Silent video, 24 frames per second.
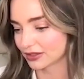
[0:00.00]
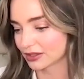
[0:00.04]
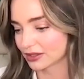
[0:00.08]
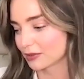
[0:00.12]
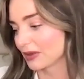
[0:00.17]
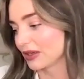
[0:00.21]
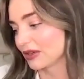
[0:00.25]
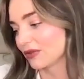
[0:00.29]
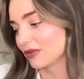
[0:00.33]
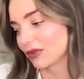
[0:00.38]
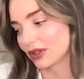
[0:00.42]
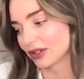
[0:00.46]

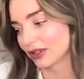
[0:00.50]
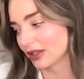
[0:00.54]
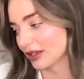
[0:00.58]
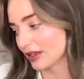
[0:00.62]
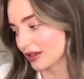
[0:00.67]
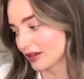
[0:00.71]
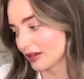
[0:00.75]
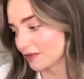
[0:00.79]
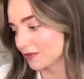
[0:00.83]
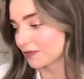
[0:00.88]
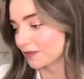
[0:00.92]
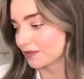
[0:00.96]

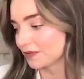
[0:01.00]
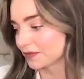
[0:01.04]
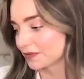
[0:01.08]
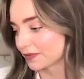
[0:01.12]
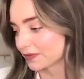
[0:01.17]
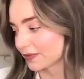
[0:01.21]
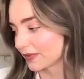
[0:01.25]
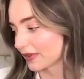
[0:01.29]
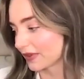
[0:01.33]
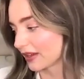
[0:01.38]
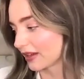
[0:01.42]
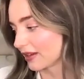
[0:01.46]
really
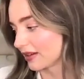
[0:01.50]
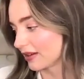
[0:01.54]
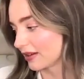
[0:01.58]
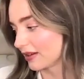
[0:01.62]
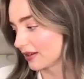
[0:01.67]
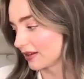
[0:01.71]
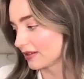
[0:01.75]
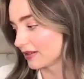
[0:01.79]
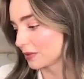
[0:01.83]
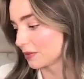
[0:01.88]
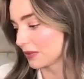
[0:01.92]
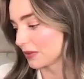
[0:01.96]

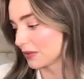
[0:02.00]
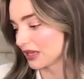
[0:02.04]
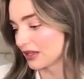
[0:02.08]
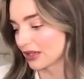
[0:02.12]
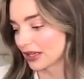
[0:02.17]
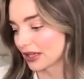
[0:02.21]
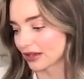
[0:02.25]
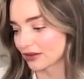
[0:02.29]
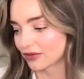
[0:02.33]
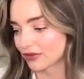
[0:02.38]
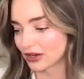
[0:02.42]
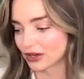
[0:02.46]
to me
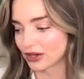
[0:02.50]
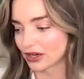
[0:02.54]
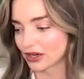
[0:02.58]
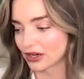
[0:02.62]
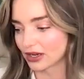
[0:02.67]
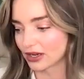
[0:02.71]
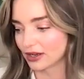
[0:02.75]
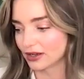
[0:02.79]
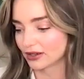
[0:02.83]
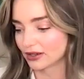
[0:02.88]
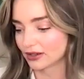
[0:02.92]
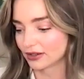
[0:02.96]
like
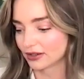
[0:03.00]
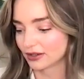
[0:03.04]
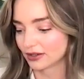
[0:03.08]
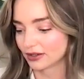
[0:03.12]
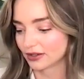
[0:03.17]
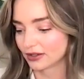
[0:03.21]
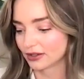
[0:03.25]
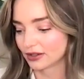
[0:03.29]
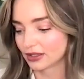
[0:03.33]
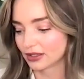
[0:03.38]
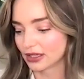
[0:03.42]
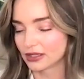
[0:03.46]
very
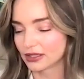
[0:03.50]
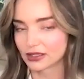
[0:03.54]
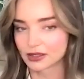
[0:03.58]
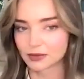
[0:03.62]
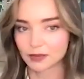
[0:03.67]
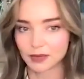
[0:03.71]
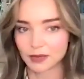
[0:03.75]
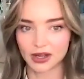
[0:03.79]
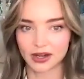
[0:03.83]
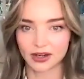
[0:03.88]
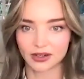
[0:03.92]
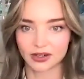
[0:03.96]

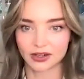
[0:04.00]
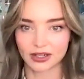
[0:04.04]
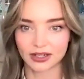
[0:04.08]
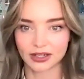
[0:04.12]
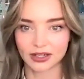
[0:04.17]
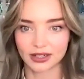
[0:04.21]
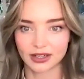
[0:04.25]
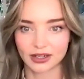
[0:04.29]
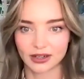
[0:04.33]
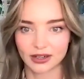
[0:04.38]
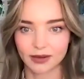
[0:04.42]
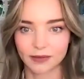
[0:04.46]
inspiring,
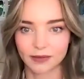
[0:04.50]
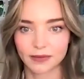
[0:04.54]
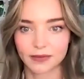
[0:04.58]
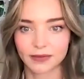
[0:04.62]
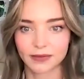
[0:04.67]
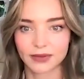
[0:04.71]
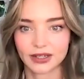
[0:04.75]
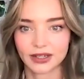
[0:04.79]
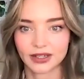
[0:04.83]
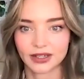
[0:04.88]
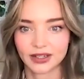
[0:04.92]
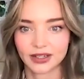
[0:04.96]
and I'm
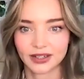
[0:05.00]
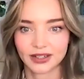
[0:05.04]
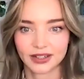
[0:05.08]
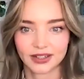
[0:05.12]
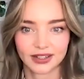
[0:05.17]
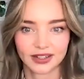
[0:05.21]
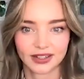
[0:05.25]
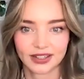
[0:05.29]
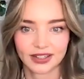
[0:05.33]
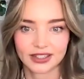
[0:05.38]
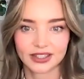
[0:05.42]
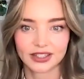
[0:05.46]

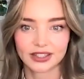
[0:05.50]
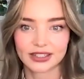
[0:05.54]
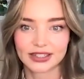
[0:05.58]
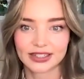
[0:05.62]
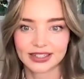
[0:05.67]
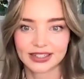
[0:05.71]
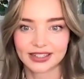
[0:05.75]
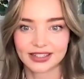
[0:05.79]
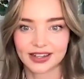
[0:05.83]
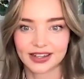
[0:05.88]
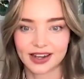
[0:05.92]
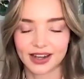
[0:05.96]
just
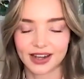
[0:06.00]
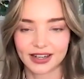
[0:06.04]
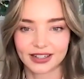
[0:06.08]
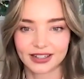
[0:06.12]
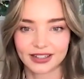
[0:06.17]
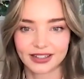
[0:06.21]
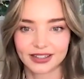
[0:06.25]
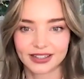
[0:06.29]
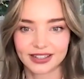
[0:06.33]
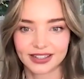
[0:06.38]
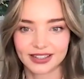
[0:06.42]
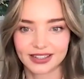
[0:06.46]

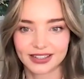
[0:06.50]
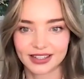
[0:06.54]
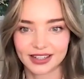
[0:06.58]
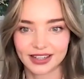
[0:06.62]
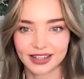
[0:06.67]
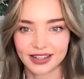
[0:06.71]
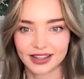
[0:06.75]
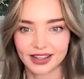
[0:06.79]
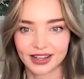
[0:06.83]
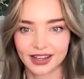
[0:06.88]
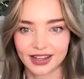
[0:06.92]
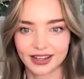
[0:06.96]
excited to
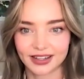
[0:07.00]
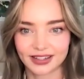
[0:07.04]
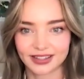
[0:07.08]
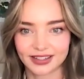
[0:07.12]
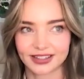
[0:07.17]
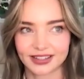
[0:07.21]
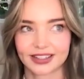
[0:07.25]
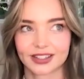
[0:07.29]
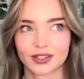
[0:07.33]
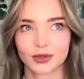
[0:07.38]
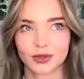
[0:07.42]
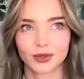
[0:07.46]
see that
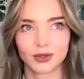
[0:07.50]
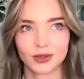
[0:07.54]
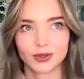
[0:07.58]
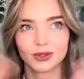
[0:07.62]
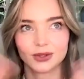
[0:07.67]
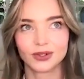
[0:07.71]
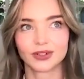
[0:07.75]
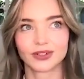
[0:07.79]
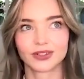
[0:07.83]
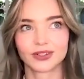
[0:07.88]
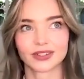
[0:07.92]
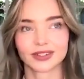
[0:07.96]
it's all
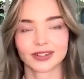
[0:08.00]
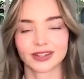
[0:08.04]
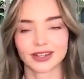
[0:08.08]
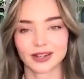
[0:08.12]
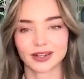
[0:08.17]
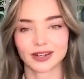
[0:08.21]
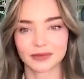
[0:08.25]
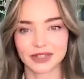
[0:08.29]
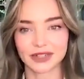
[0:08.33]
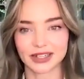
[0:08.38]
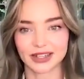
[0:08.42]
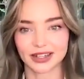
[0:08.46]

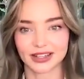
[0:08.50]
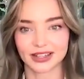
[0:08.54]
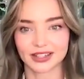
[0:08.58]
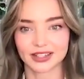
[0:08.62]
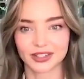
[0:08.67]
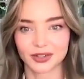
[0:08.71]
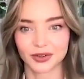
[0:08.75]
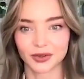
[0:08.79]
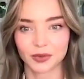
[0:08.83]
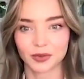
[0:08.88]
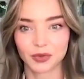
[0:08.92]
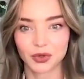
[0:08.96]
come together
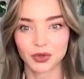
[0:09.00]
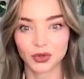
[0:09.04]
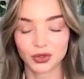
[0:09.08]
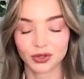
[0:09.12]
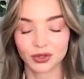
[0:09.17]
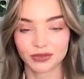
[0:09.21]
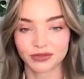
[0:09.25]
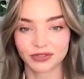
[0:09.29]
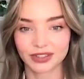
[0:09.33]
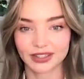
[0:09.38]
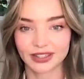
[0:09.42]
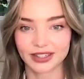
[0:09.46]
so
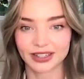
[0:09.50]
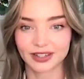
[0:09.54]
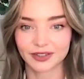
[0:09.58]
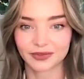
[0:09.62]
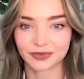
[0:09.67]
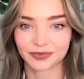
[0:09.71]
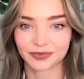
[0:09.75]
beautifully.